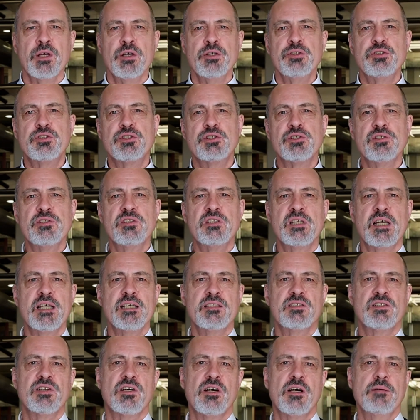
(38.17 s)
you should
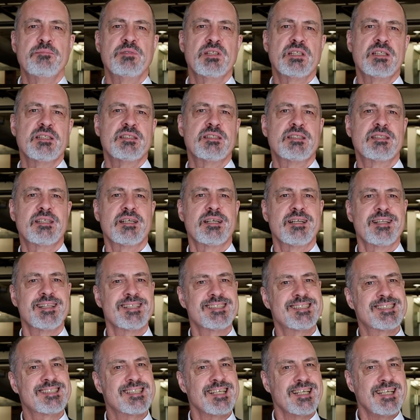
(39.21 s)
take time to consider the
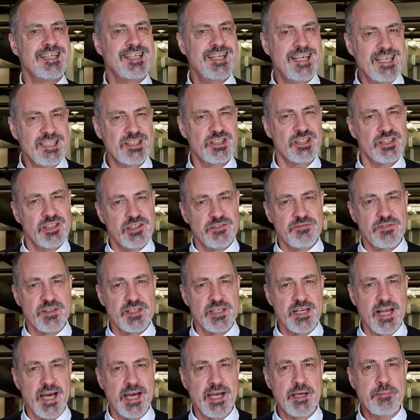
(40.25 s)
selection of the
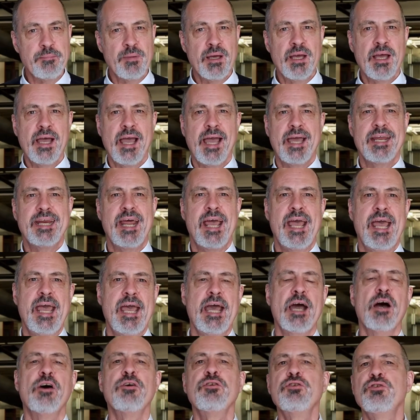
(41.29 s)
name and
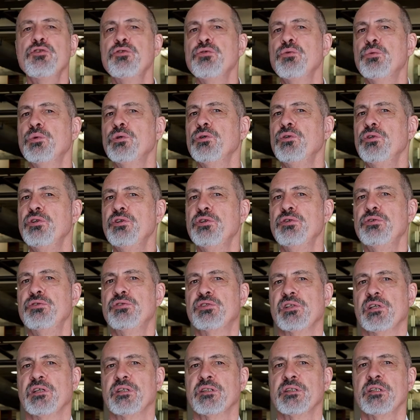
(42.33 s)
how you will
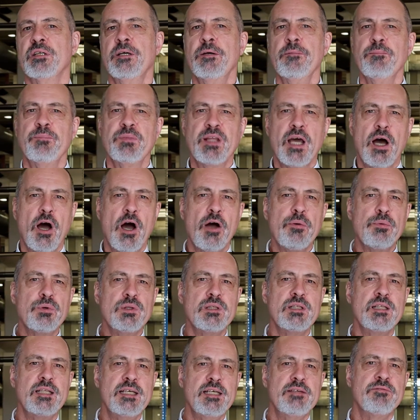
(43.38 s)
use it. Now, I
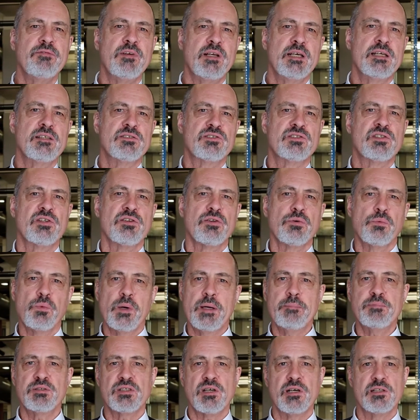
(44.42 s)
will leave links to the
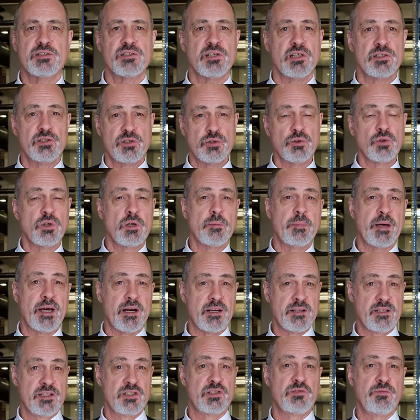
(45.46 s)
websites I talk about
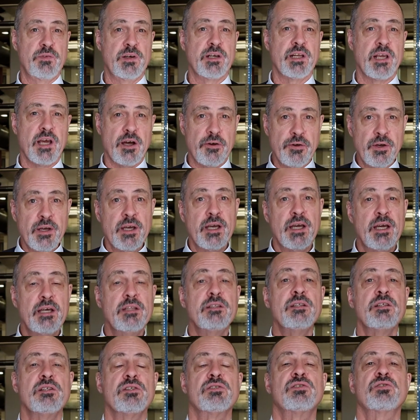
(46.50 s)
in this video in
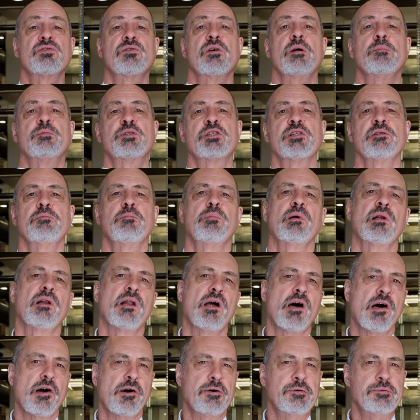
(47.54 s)
the description
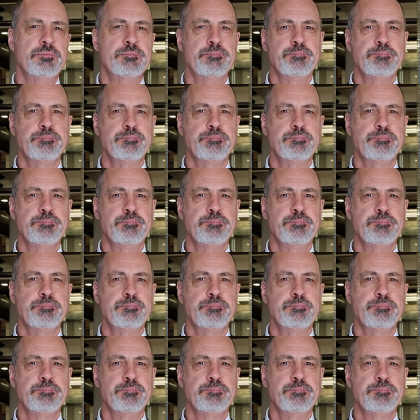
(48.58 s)
below.